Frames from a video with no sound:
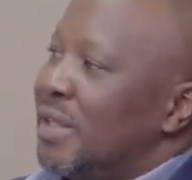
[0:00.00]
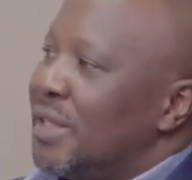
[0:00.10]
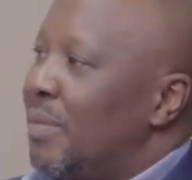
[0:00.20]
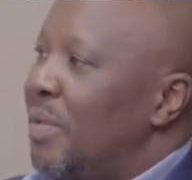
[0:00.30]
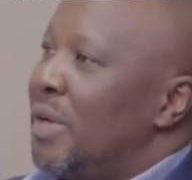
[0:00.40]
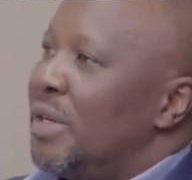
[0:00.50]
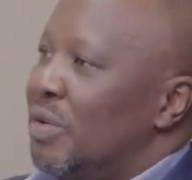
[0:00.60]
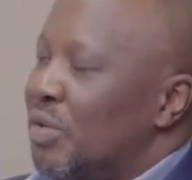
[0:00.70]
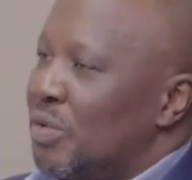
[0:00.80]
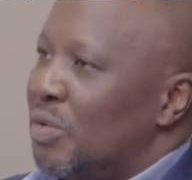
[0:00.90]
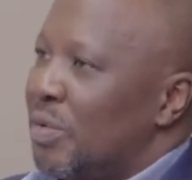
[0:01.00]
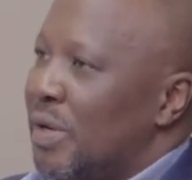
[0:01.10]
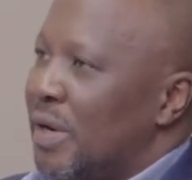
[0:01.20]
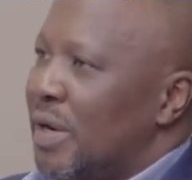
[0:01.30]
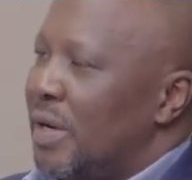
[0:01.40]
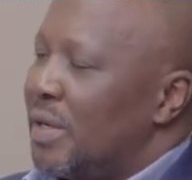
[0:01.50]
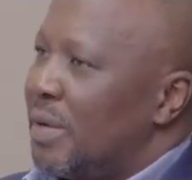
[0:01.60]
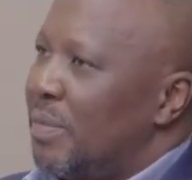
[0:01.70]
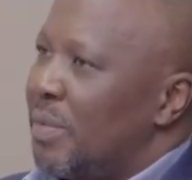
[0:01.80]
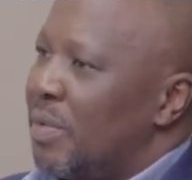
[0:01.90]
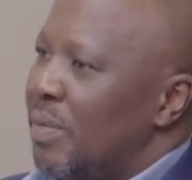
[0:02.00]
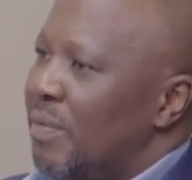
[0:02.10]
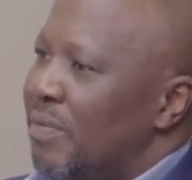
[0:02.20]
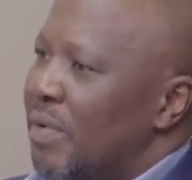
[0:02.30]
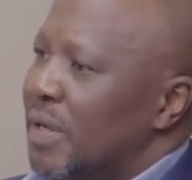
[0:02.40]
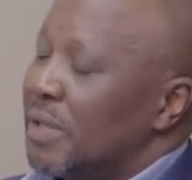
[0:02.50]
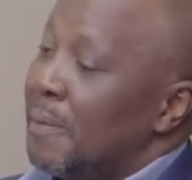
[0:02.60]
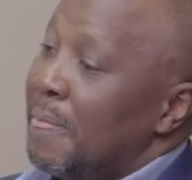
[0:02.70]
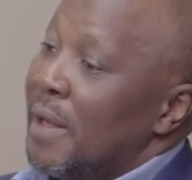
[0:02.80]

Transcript: instability also created a big problem for us.